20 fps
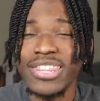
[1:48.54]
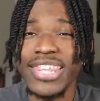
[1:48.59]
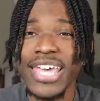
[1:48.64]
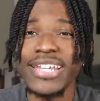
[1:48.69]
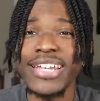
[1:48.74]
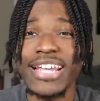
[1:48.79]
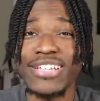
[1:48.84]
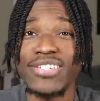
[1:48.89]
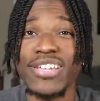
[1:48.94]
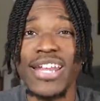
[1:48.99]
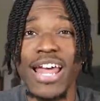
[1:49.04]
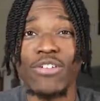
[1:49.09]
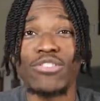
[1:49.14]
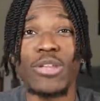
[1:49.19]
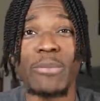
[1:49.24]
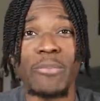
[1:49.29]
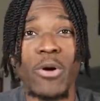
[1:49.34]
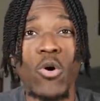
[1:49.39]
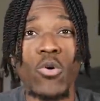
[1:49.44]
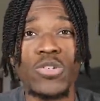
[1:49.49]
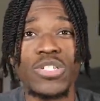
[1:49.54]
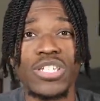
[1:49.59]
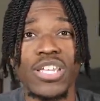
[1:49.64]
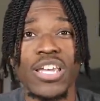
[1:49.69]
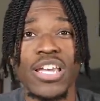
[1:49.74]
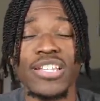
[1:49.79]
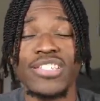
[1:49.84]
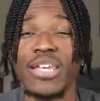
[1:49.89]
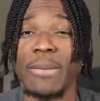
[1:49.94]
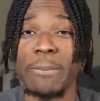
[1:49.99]
The thing that stood out the
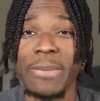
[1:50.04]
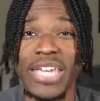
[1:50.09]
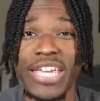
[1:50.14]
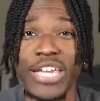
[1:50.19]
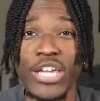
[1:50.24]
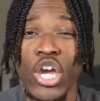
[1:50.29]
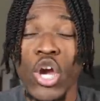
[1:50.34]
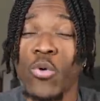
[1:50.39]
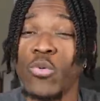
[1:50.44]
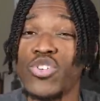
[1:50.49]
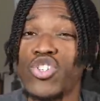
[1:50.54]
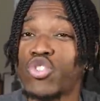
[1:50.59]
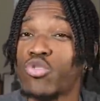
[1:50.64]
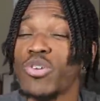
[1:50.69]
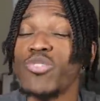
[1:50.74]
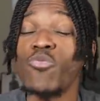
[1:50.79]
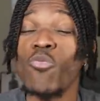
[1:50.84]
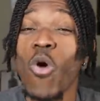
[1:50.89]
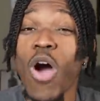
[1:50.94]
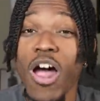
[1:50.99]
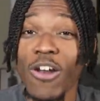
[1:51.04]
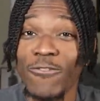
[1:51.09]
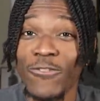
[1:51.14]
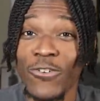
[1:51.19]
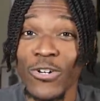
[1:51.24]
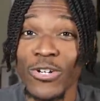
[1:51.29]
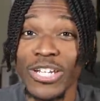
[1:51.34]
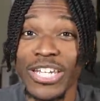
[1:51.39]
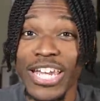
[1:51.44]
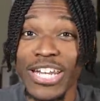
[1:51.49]
most to me was Trendon
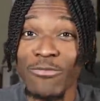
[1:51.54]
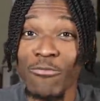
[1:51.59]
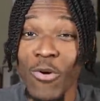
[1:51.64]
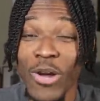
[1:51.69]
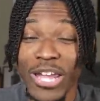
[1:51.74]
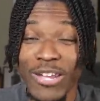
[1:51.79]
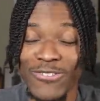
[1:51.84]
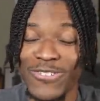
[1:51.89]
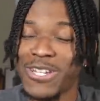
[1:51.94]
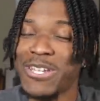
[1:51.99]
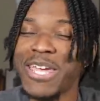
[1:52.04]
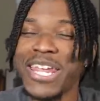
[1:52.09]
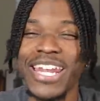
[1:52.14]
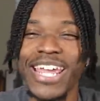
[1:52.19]
Watford getting waived.